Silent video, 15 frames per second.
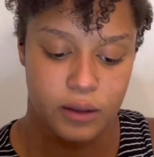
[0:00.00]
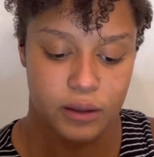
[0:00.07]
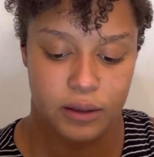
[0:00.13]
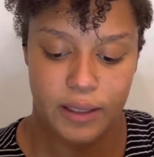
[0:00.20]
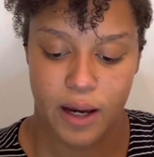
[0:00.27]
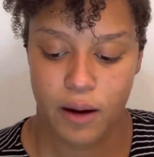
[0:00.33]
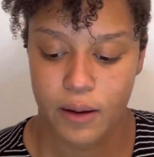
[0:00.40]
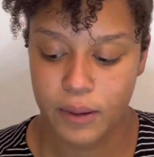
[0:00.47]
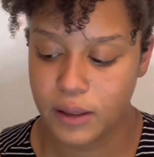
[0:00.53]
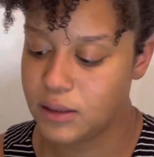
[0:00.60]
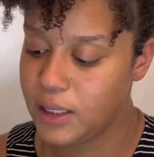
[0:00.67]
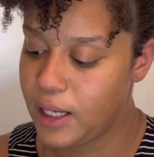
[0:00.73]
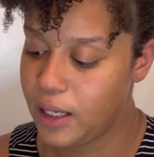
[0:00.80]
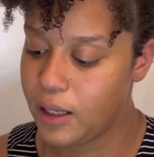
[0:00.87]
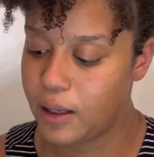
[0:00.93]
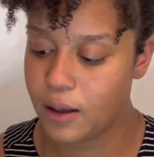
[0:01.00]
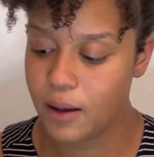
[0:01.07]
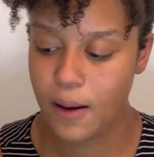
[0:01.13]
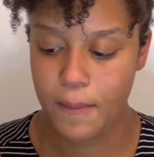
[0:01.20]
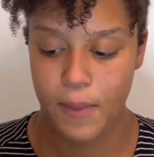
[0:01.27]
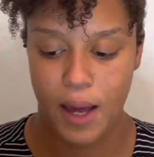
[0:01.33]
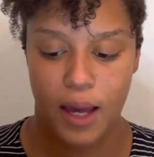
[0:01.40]
Now I'm gonna take
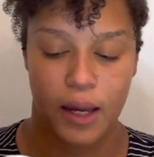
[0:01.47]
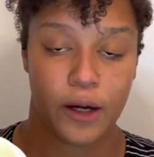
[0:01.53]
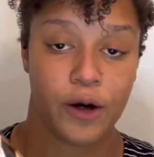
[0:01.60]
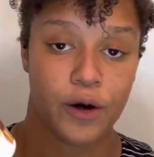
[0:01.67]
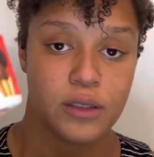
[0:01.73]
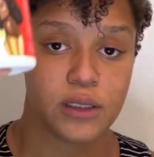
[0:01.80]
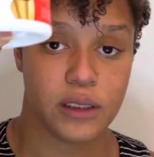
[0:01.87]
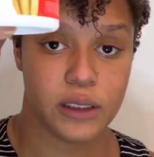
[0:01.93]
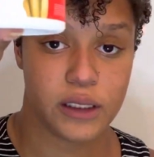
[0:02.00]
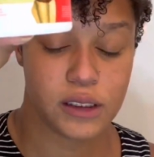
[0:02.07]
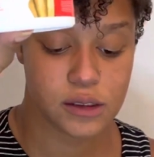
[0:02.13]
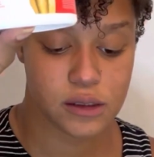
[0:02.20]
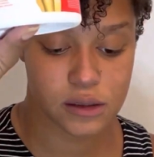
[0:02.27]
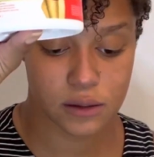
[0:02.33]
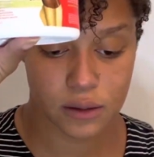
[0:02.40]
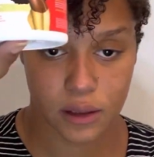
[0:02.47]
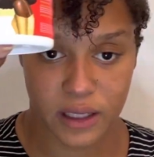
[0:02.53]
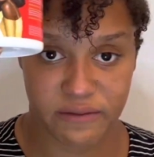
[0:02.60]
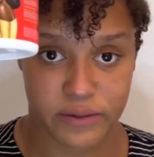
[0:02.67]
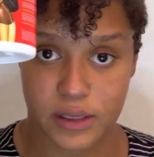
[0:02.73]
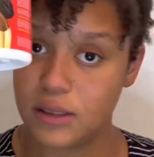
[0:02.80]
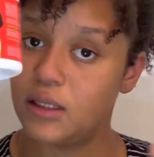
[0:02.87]
my Curls Unleashed. Love
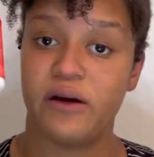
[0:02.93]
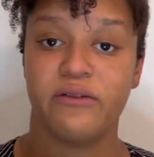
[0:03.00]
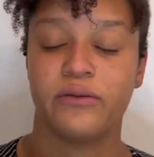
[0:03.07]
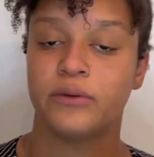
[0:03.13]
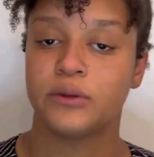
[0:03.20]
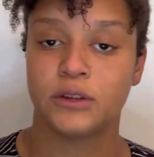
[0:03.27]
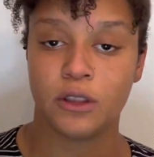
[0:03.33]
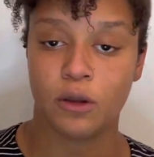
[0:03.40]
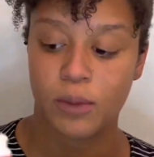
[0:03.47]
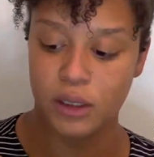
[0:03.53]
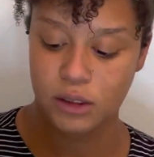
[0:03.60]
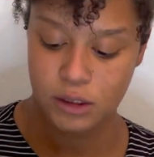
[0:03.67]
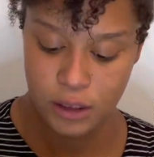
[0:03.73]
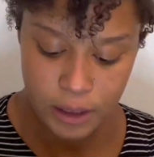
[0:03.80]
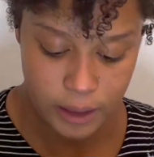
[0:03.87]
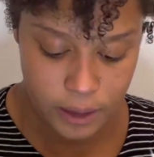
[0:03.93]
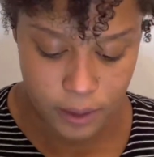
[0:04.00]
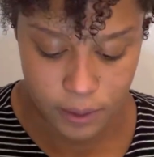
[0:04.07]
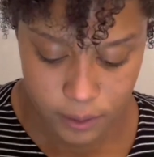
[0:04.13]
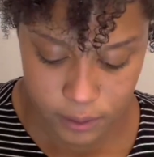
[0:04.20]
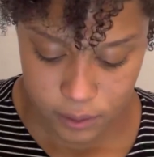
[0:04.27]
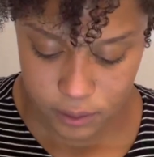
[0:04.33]
this stuff so much.
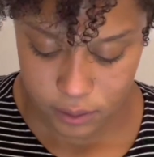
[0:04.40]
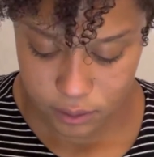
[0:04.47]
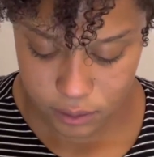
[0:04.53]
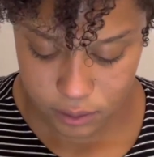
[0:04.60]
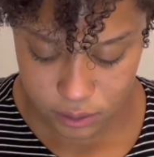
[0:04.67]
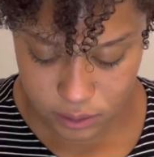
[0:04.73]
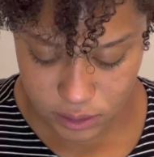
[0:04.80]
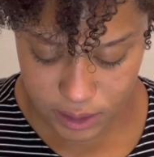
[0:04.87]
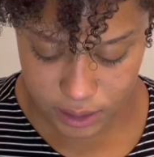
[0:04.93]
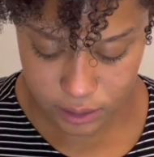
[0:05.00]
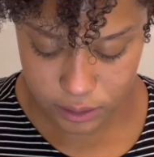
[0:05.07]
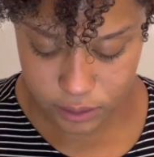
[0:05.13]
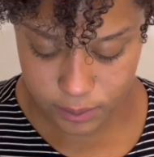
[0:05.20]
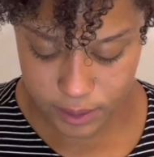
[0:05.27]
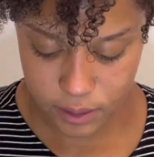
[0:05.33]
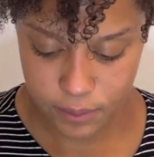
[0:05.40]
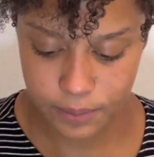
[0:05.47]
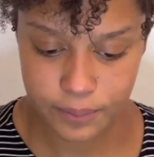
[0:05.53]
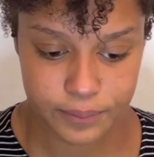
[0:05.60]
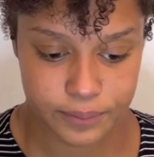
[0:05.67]
Take a little bit.